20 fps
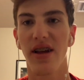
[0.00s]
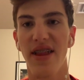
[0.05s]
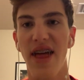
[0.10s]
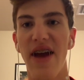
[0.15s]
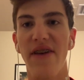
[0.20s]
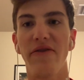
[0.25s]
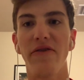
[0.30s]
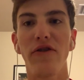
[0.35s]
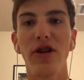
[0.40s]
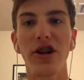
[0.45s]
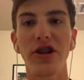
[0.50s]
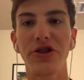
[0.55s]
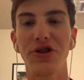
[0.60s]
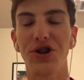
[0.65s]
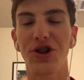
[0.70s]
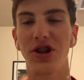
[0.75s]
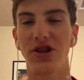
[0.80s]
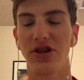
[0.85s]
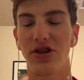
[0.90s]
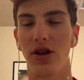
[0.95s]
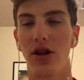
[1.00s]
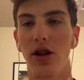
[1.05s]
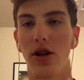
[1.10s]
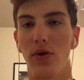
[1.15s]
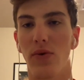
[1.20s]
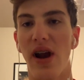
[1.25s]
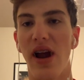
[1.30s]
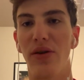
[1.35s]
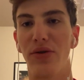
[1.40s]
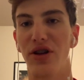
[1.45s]
that friction is all
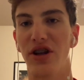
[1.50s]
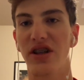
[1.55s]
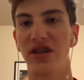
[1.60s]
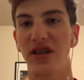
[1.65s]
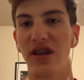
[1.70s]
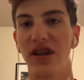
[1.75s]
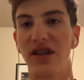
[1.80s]
around us.